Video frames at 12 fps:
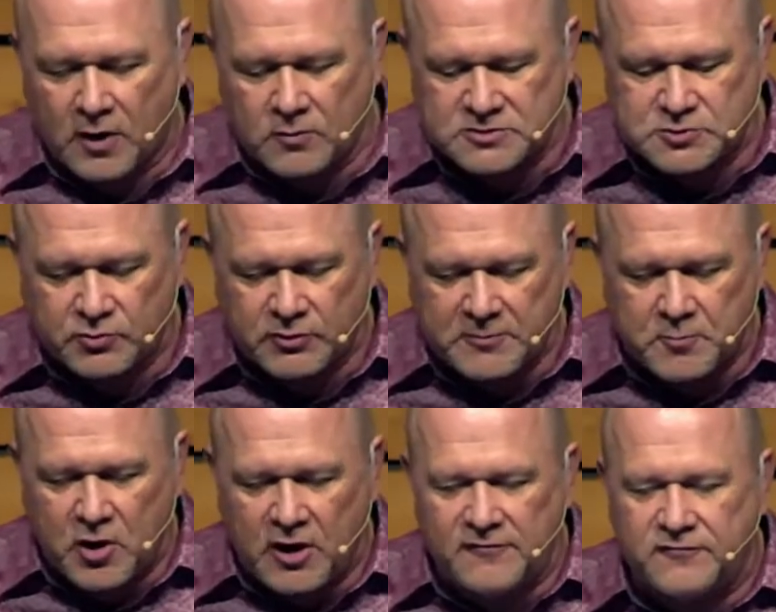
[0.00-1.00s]
which we'll read
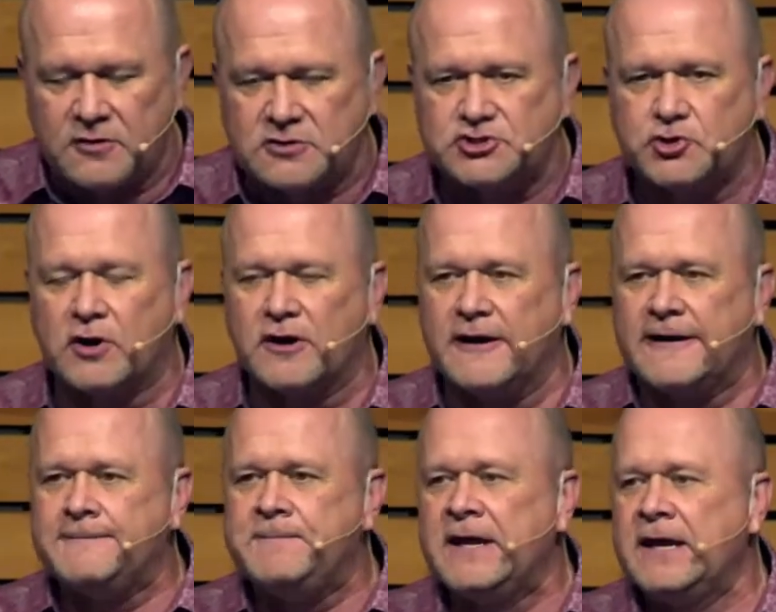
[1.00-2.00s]
part of here shortly.